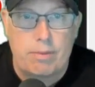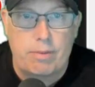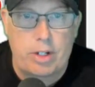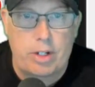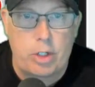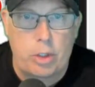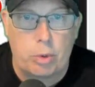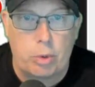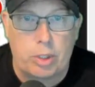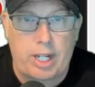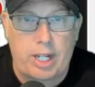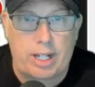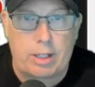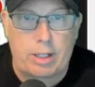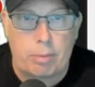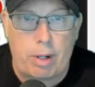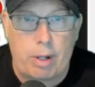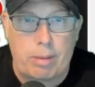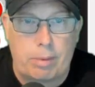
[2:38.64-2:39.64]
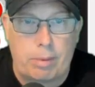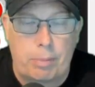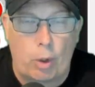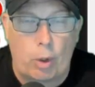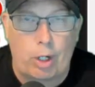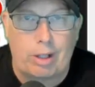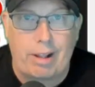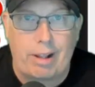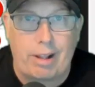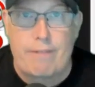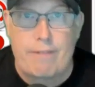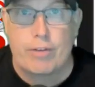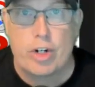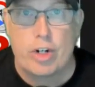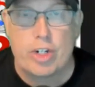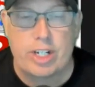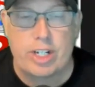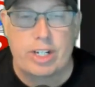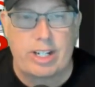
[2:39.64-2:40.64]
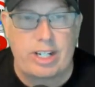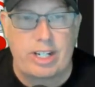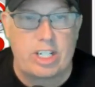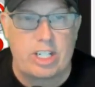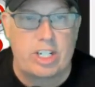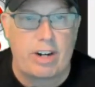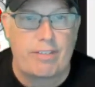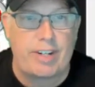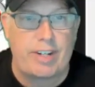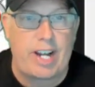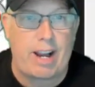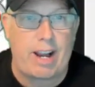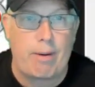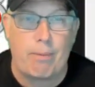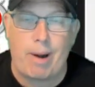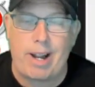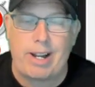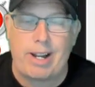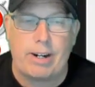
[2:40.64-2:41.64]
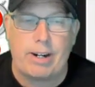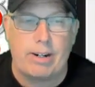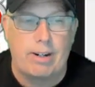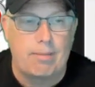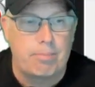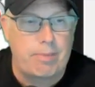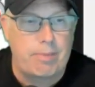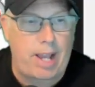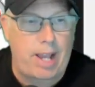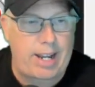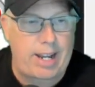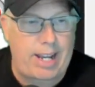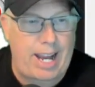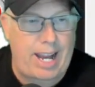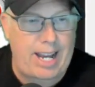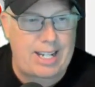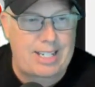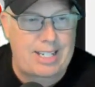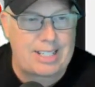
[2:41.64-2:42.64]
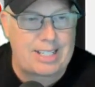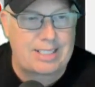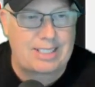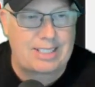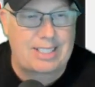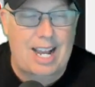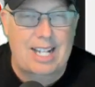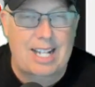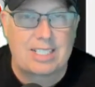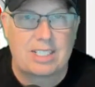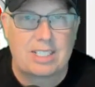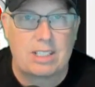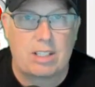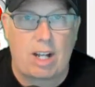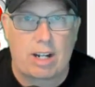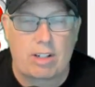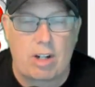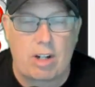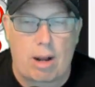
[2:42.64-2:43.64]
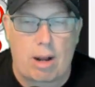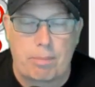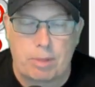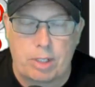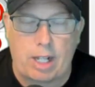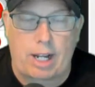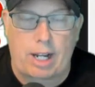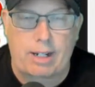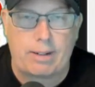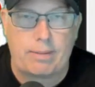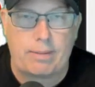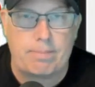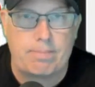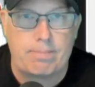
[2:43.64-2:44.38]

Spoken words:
and you will get the Ram Report Lite version each and every day right here at atsstats.com. Good luck.